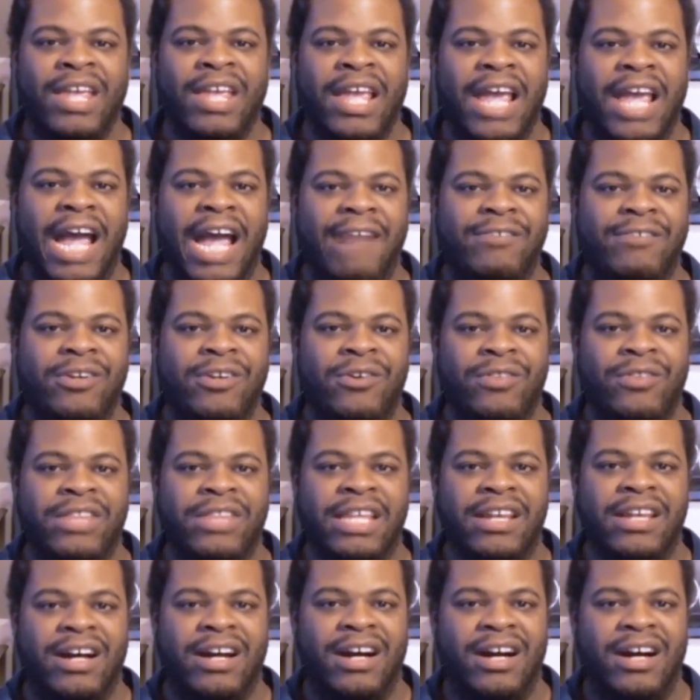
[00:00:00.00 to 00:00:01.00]
After
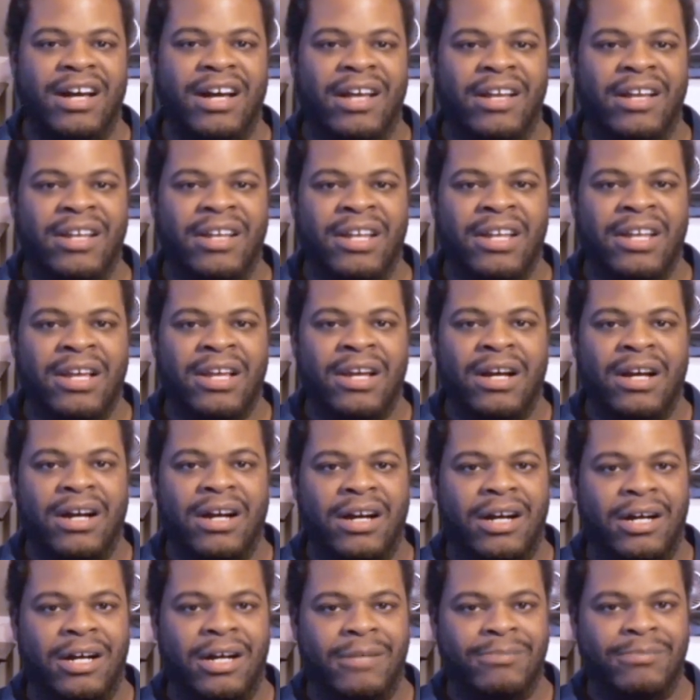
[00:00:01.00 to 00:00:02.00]
the
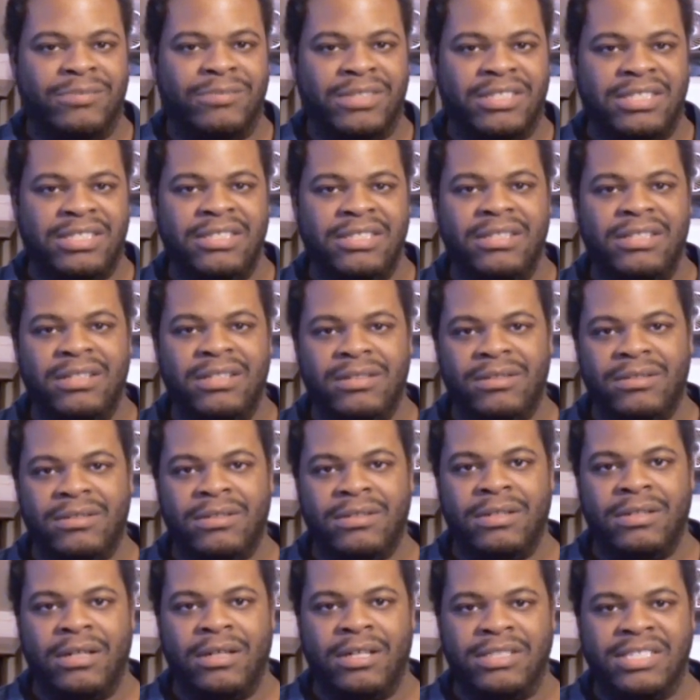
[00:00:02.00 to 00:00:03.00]

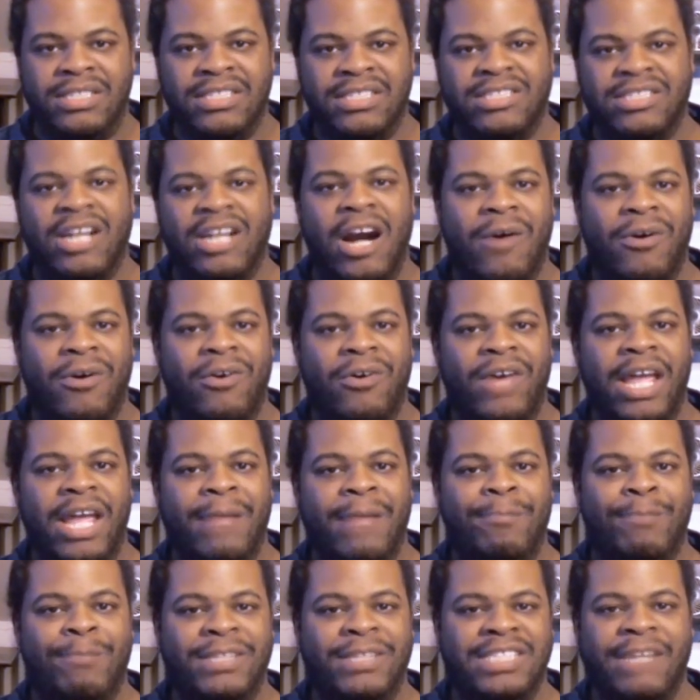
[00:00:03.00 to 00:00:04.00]
Cesaro
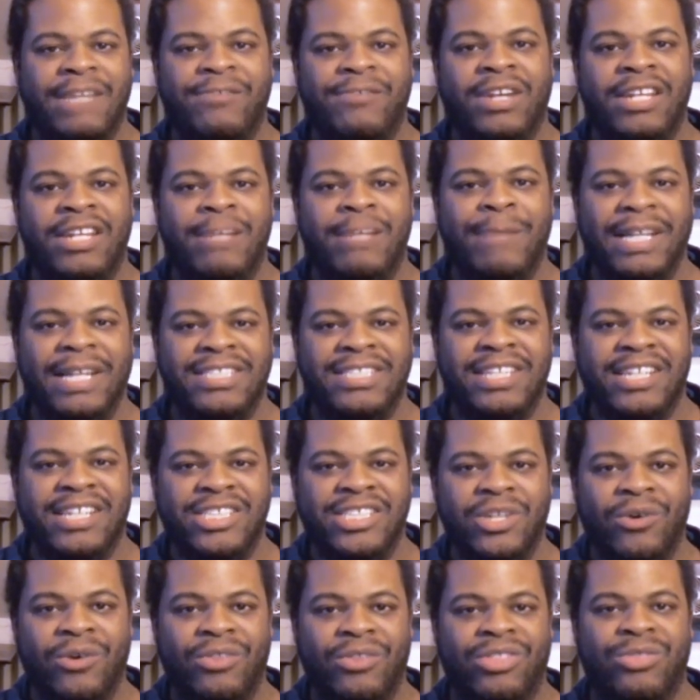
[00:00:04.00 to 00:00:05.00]
and Mustafa Ali match, they
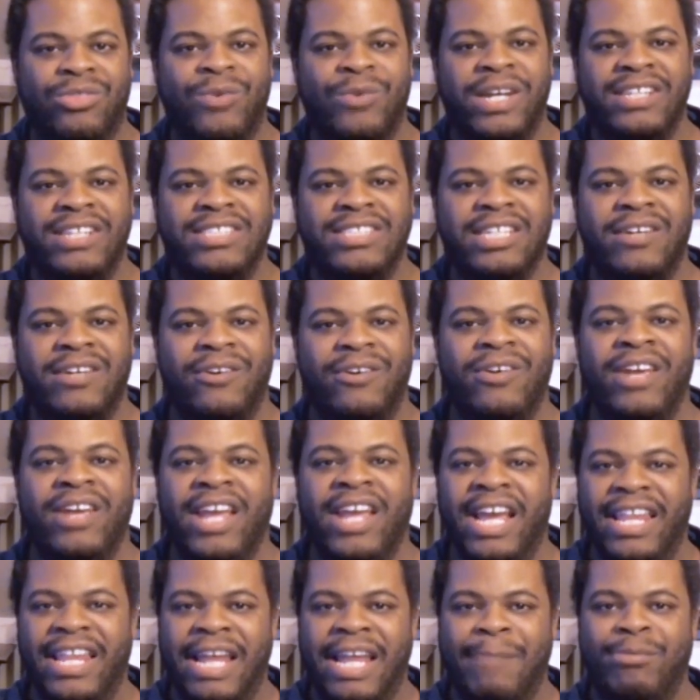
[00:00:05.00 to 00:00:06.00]
show 3-0.
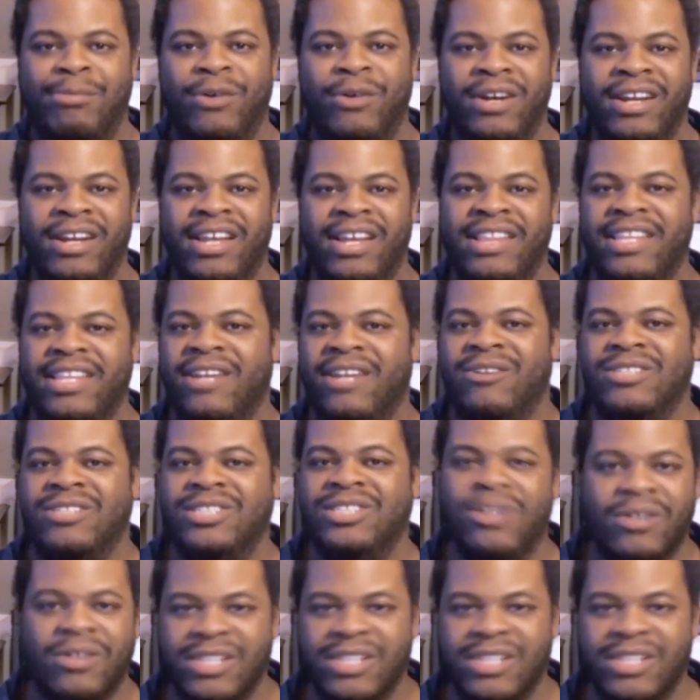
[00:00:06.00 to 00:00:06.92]
At that point, they don't show the